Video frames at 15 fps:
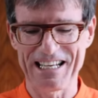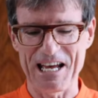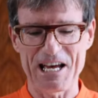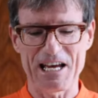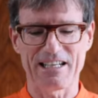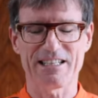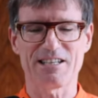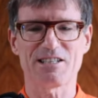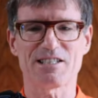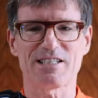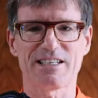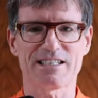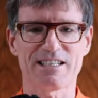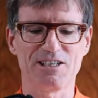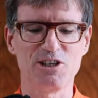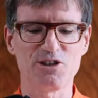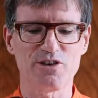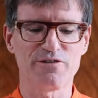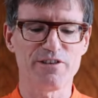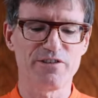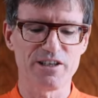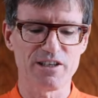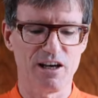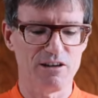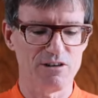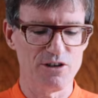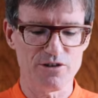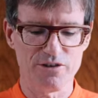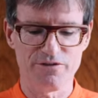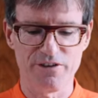It's a $150,
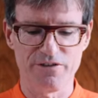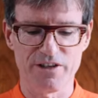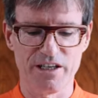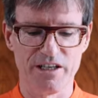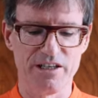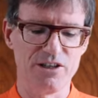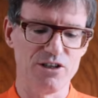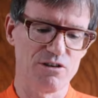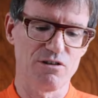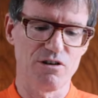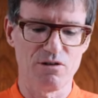€150,